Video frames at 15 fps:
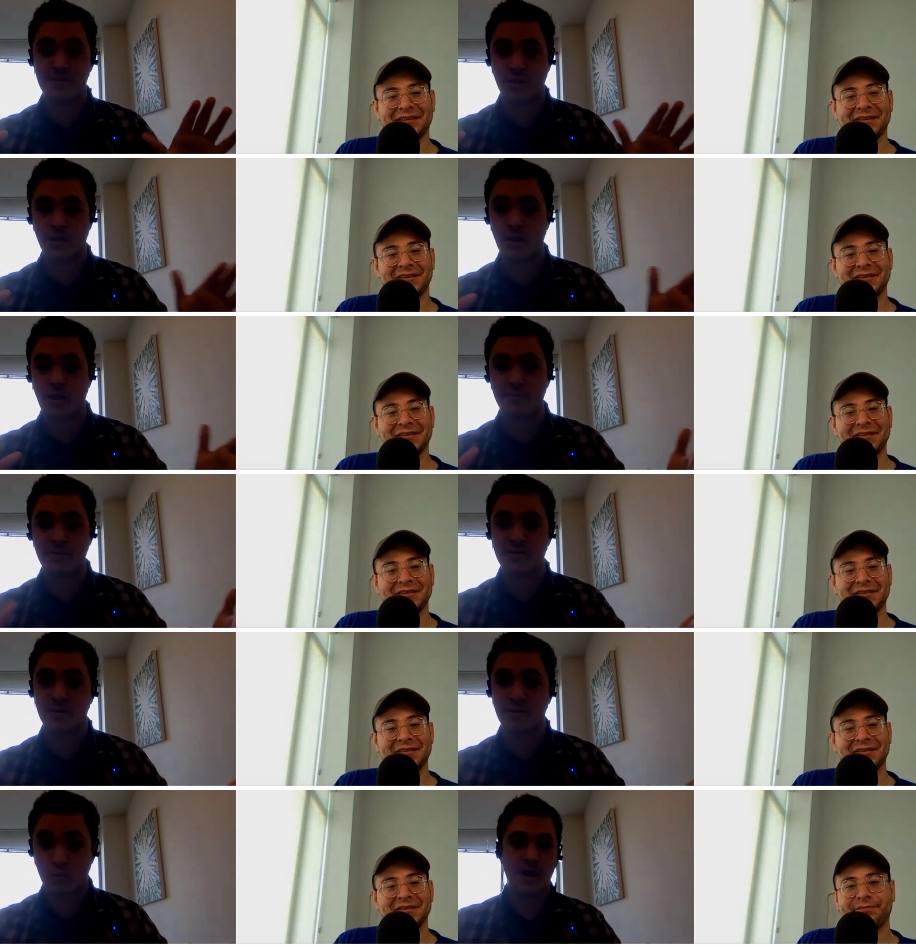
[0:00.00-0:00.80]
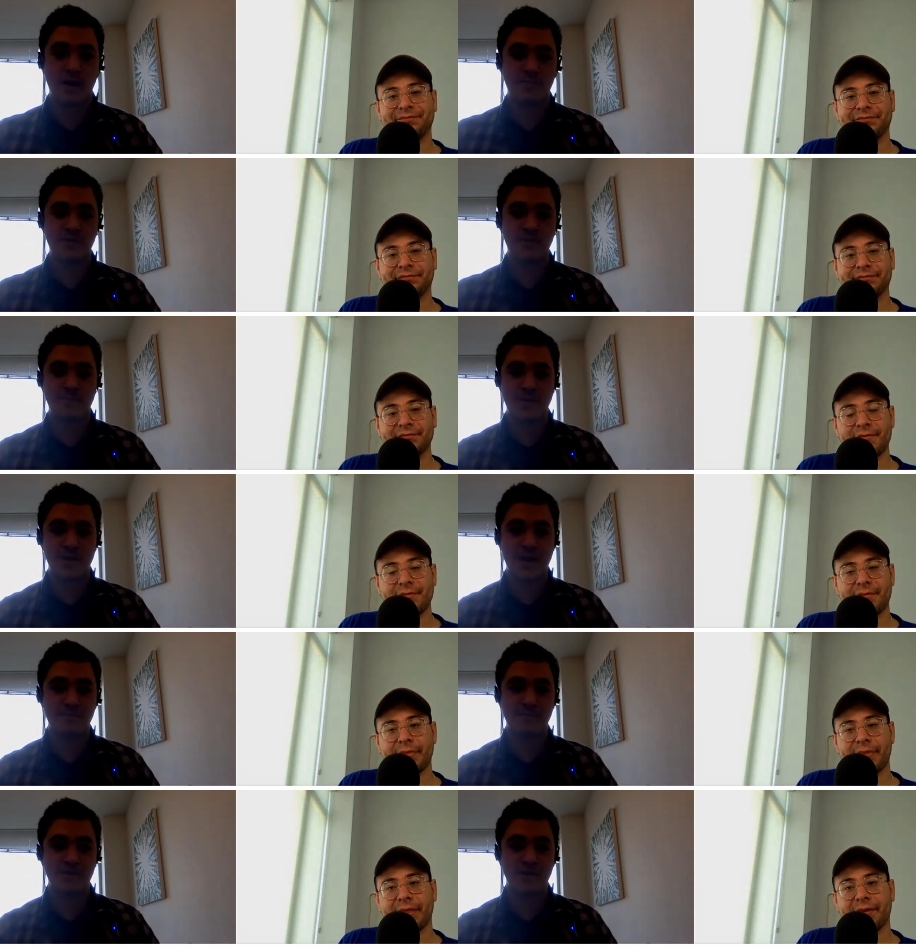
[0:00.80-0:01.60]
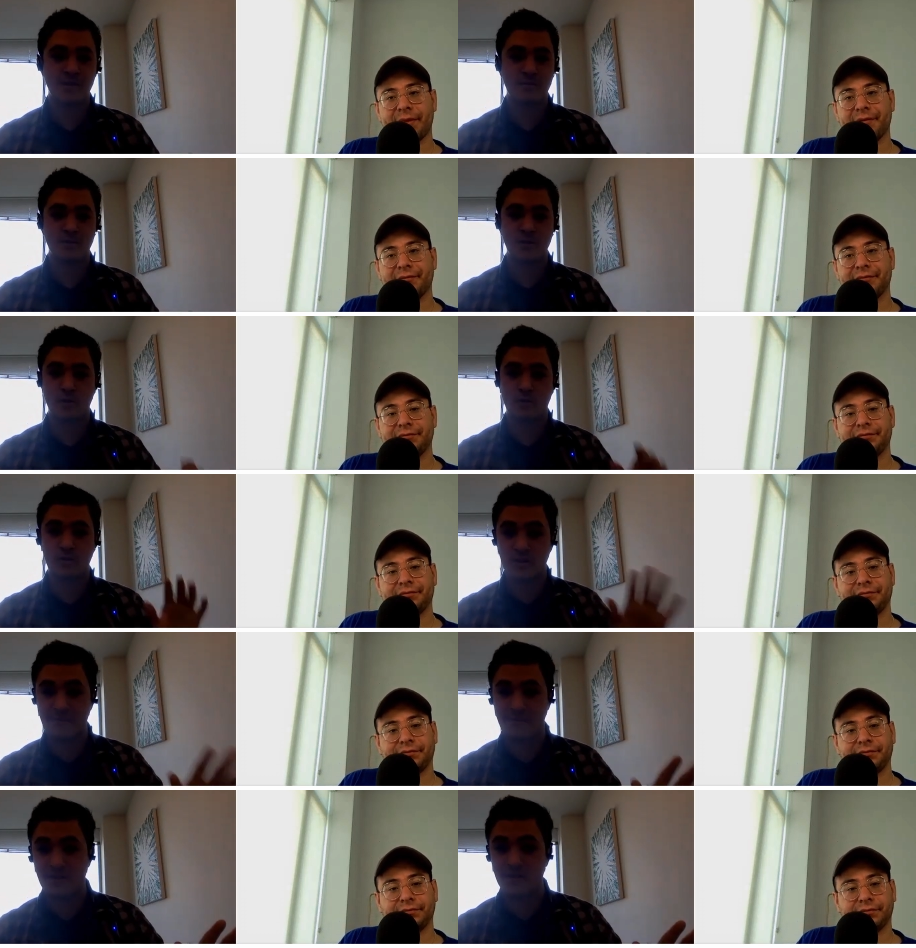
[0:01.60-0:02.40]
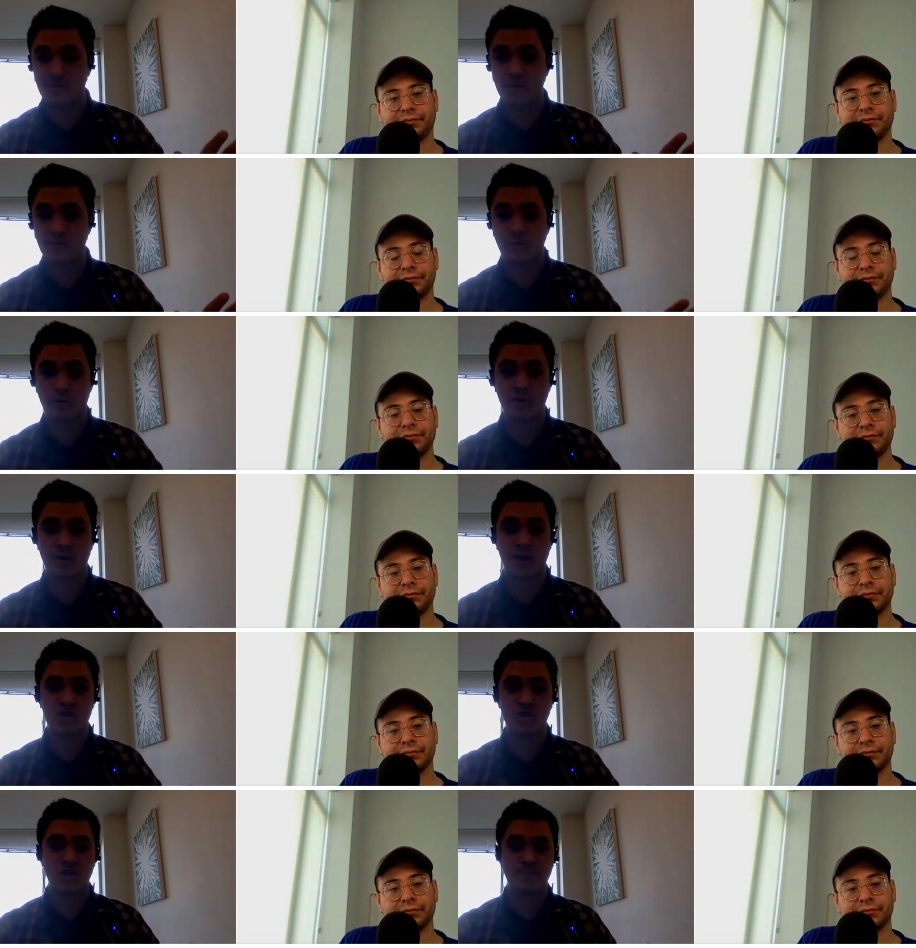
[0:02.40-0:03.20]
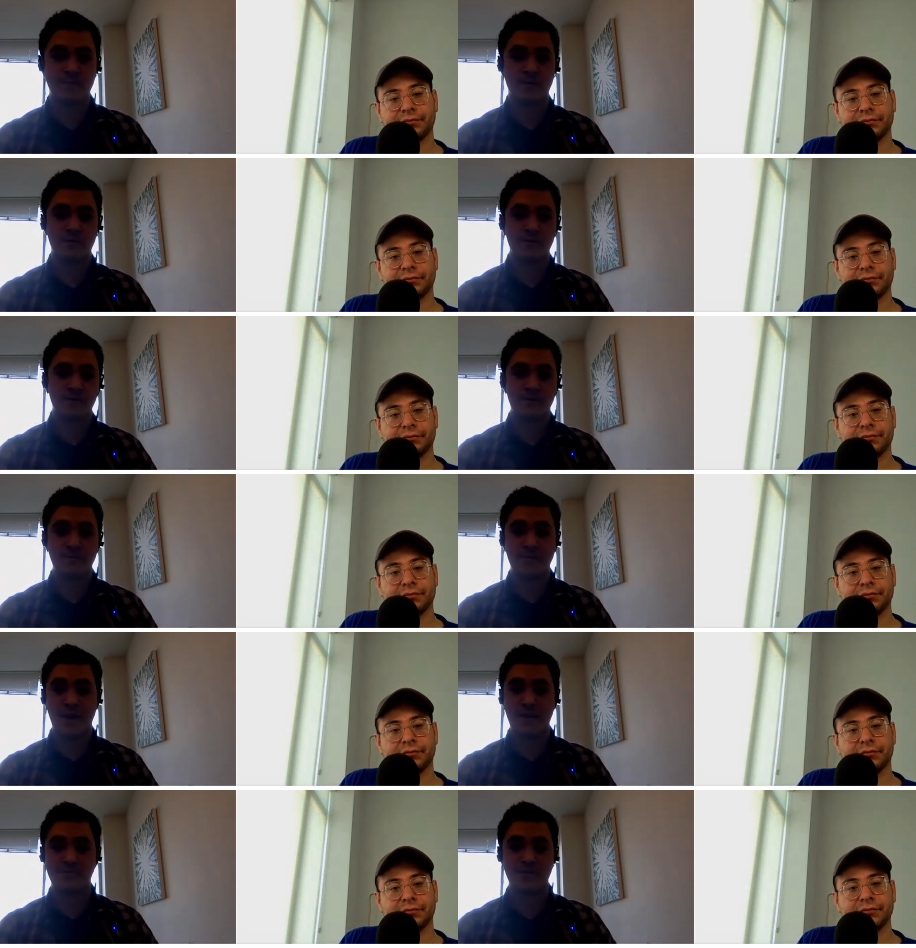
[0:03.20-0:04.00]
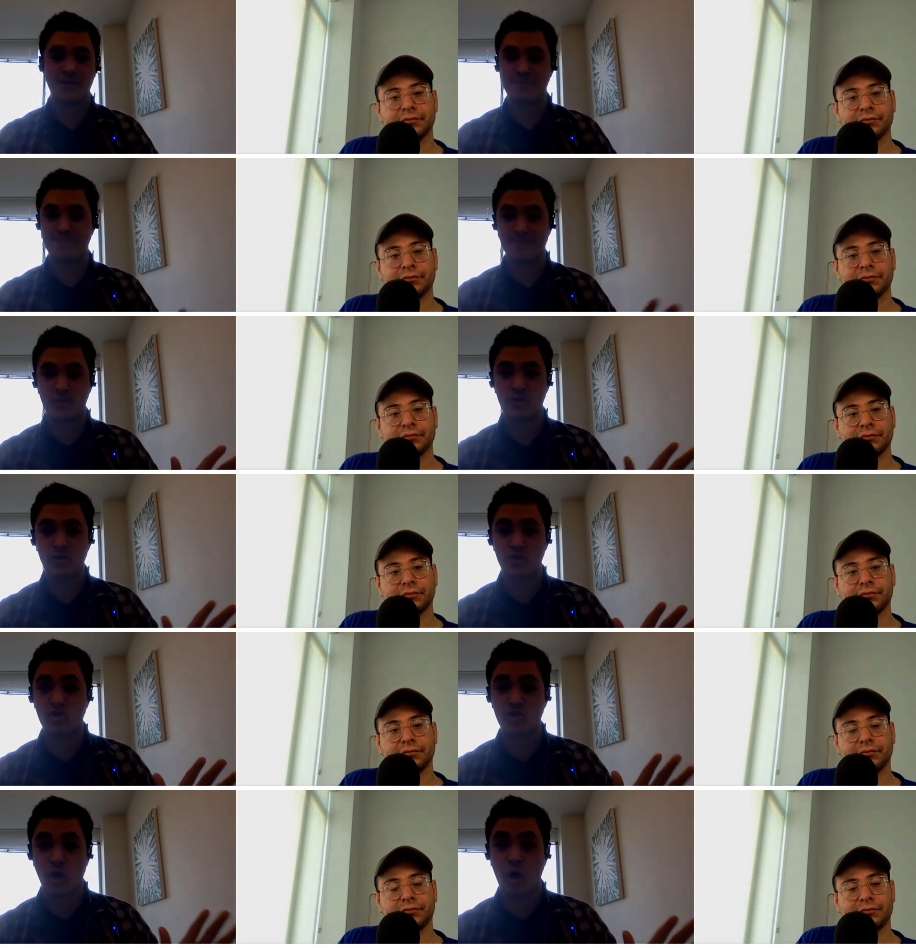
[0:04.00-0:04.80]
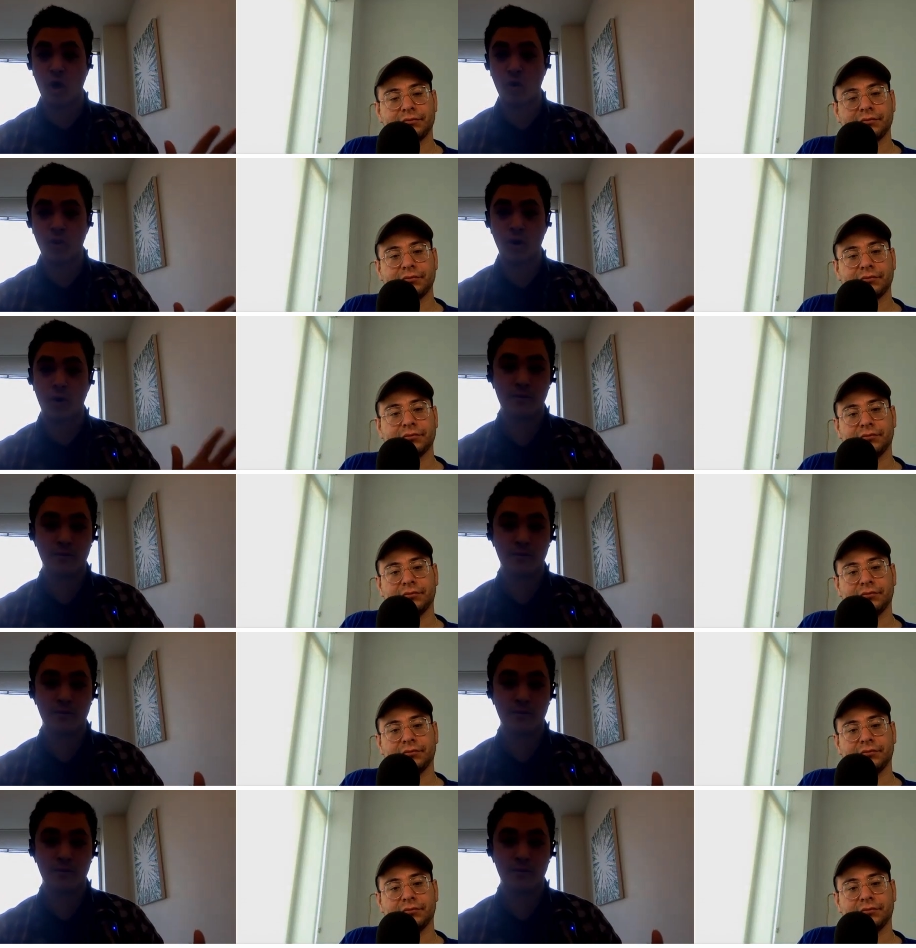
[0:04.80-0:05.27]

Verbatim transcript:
Speaker 1: city in the world. I ran ads, local ads for all these cities, and the C P Ms yeah. in Columbus were a lot cheaper.